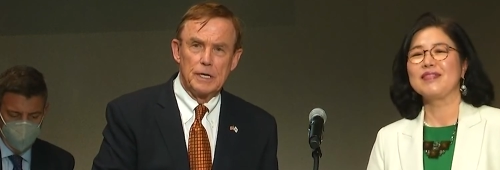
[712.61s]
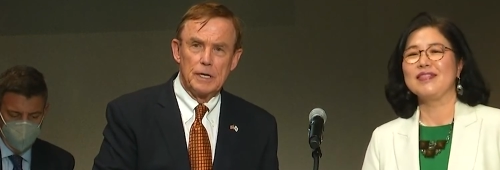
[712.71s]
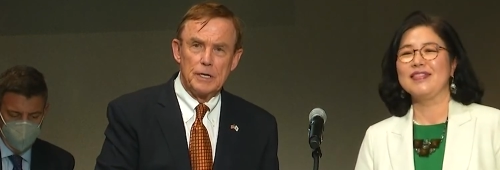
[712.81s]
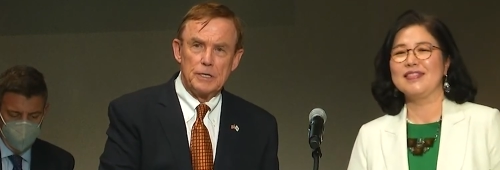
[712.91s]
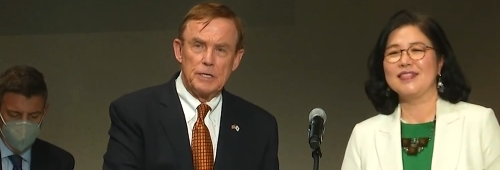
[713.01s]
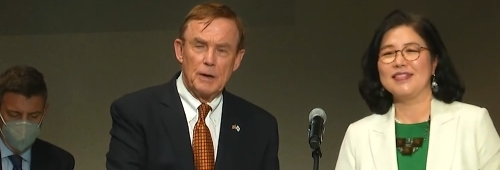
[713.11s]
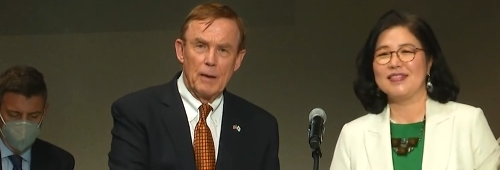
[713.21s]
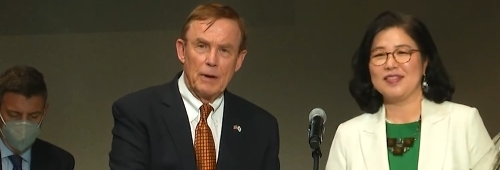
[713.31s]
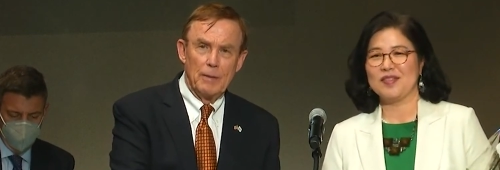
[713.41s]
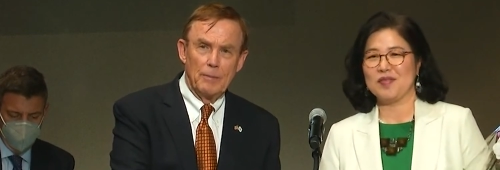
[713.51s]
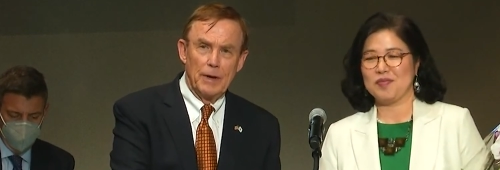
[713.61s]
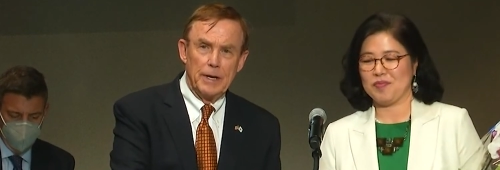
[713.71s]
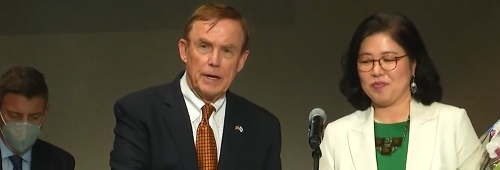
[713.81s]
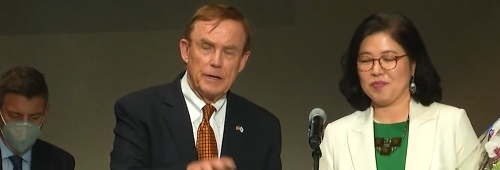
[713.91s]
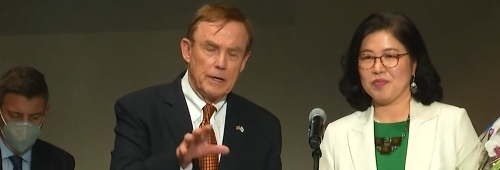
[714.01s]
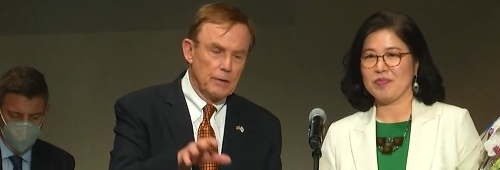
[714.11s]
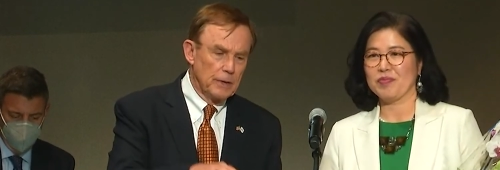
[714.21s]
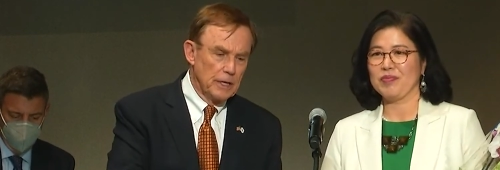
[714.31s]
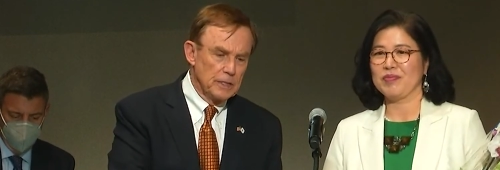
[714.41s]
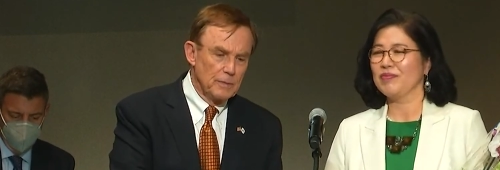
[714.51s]
Speaker 1: she, I, I might add, and I know
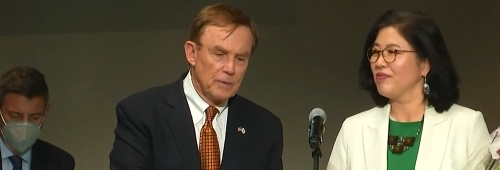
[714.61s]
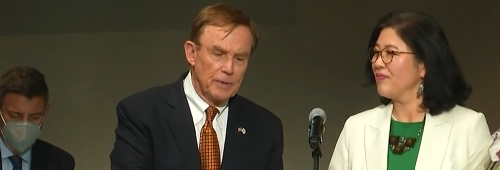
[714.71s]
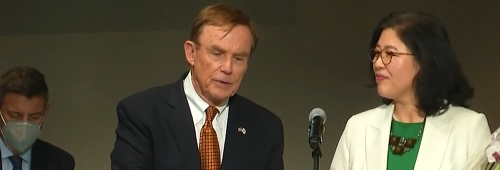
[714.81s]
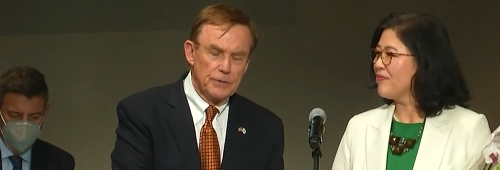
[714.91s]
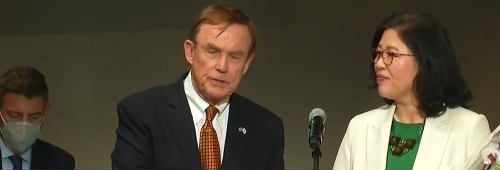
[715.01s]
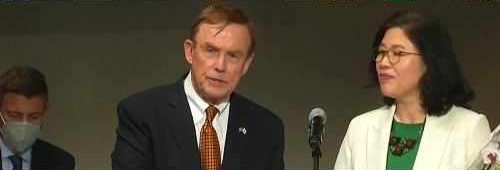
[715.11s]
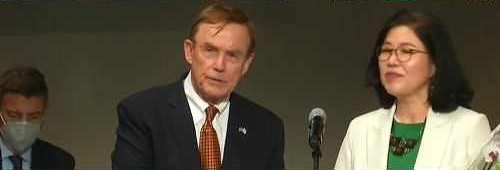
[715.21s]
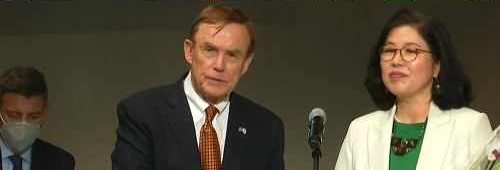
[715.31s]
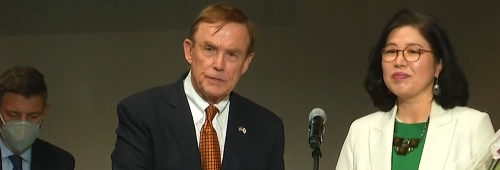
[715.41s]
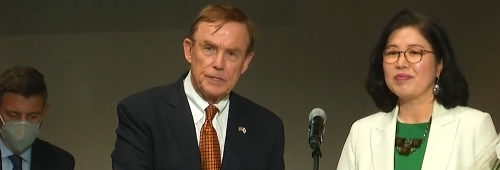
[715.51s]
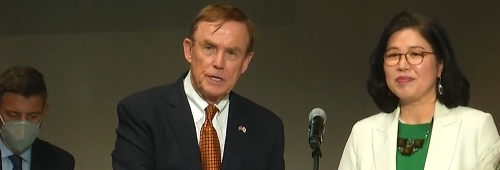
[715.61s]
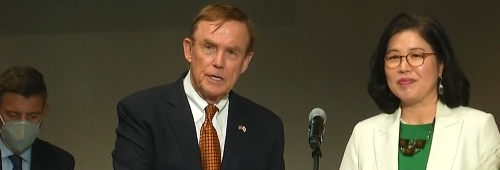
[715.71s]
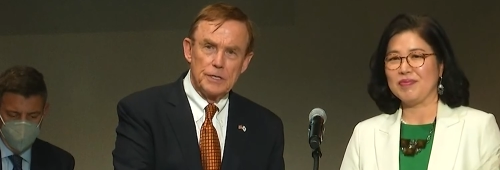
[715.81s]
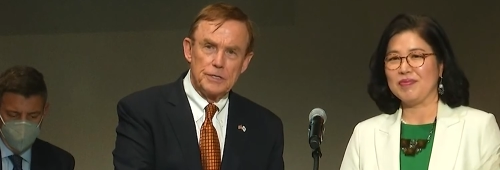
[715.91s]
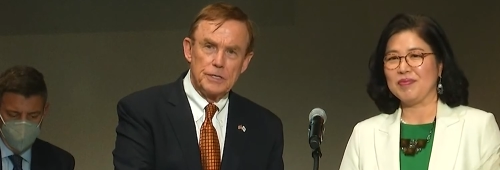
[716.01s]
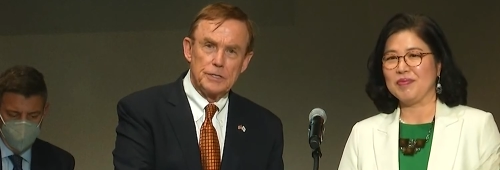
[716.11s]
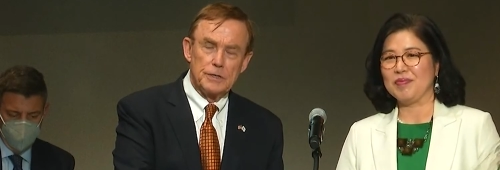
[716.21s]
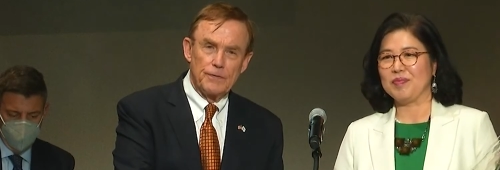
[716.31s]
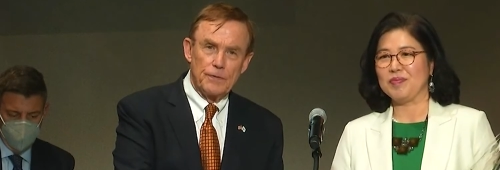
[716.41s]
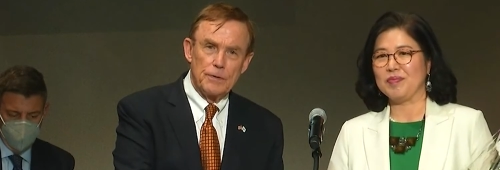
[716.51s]
Councilmember Balducci knows this, she is the
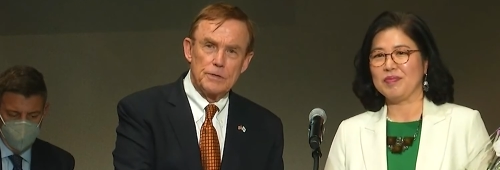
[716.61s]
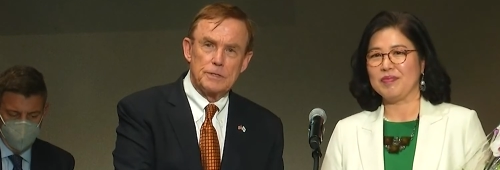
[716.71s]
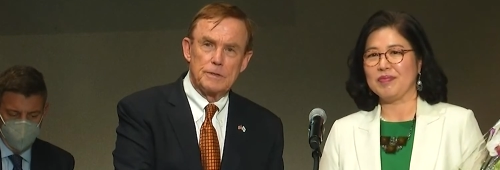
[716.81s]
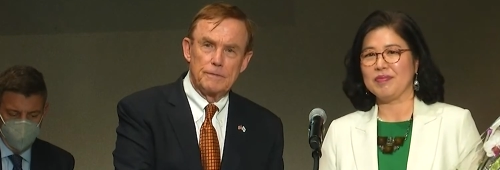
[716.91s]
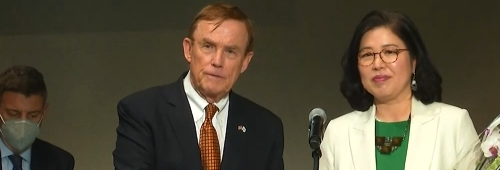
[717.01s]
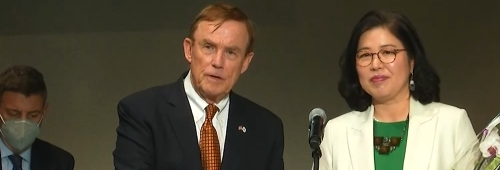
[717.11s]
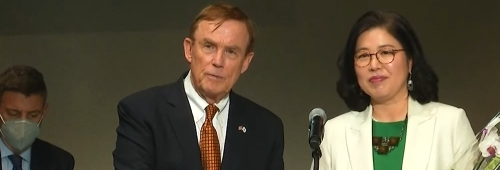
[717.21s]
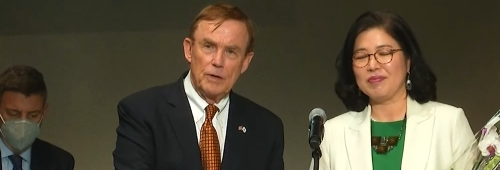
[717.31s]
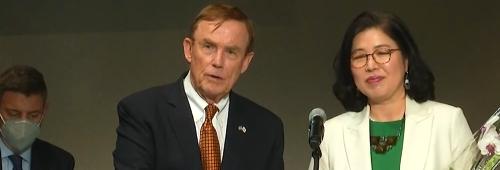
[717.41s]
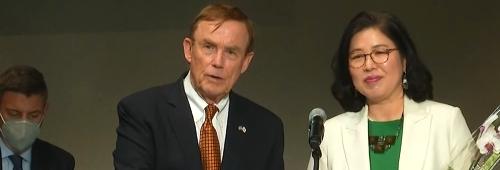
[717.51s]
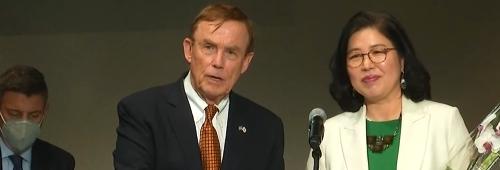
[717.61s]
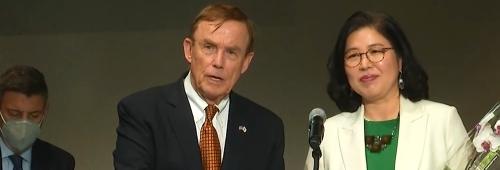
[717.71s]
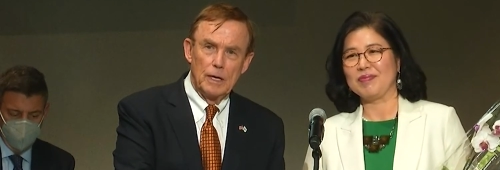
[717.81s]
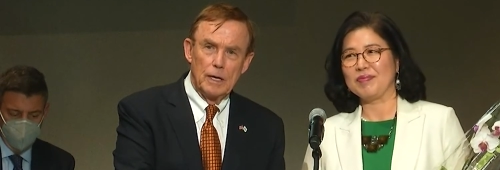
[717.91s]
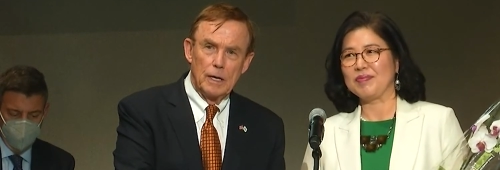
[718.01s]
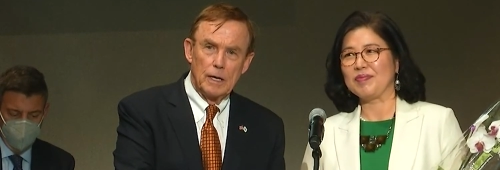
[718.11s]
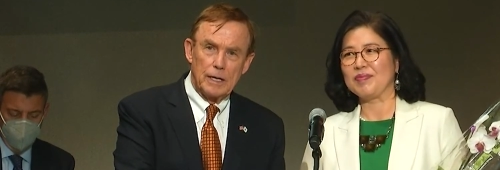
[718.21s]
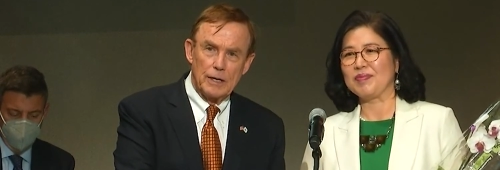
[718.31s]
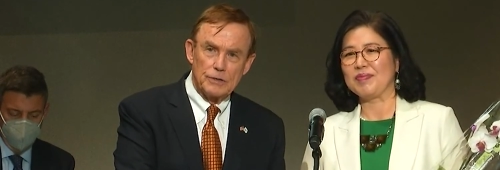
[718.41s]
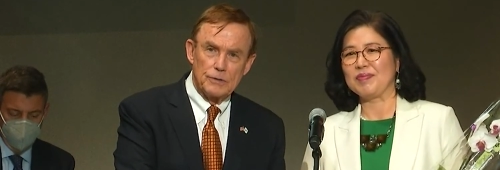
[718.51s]
first female uh,
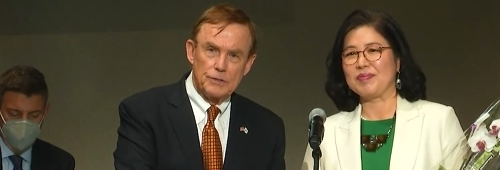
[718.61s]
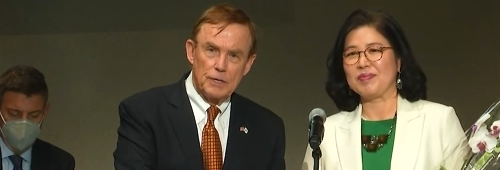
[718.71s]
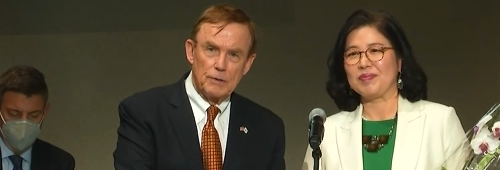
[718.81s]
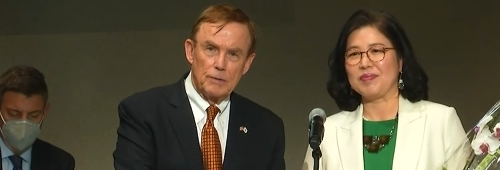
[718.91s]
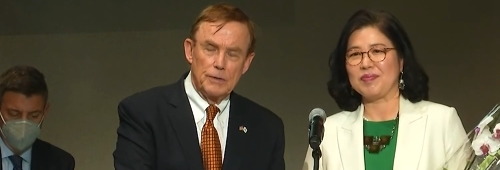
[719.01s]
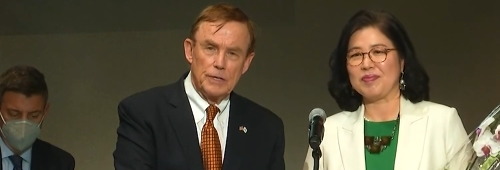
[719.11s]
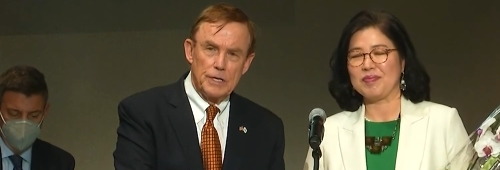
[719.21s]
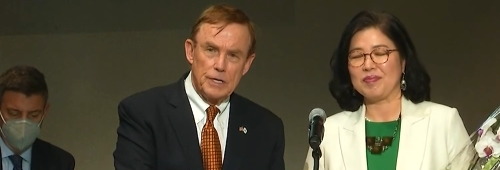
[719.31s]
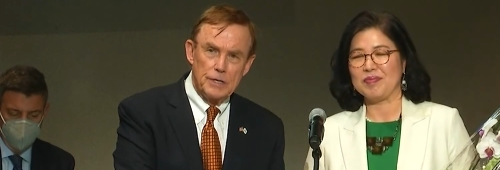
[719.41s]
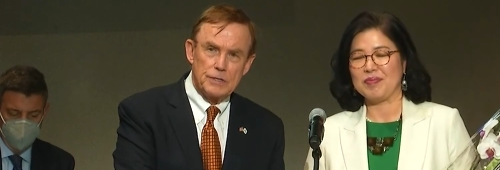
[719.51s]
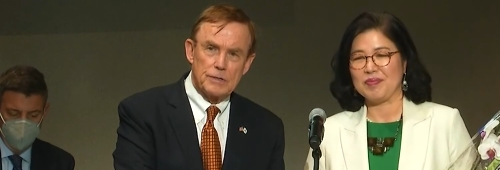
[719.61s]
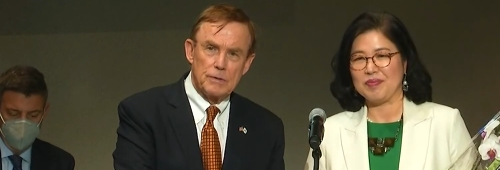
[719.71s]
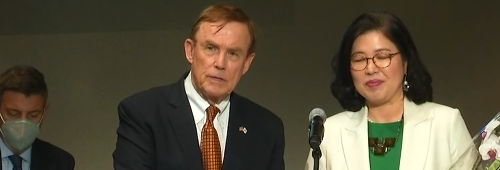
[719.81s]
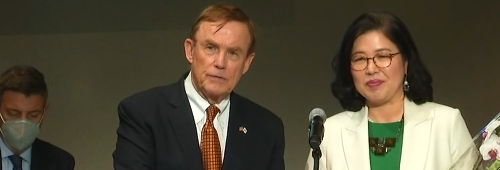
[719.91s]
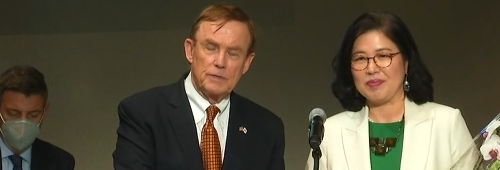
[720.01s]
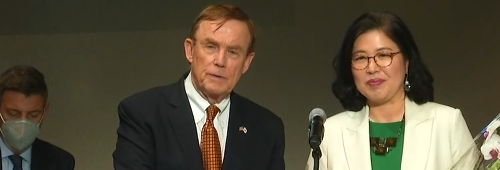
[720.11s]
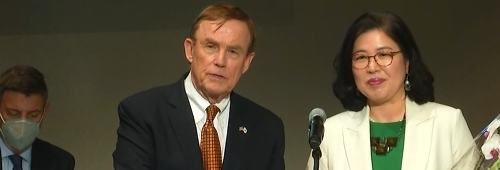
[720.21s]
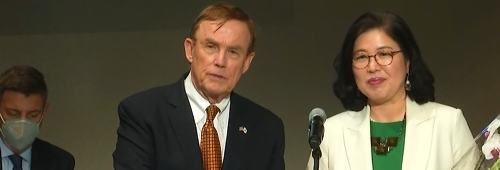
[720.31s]
Council General in the history of the special